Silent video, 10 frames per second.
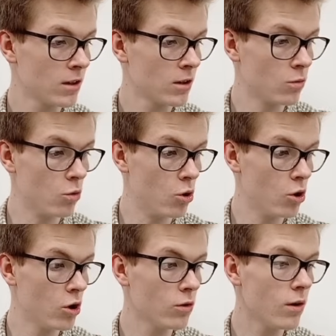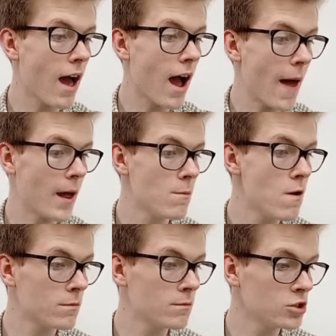Whoa! And I'll move
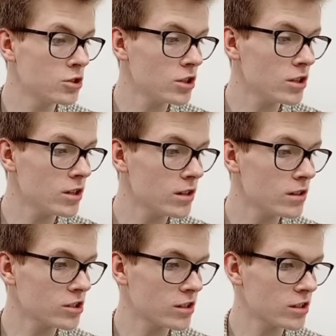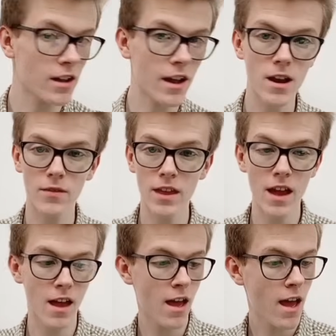them just to the side over there,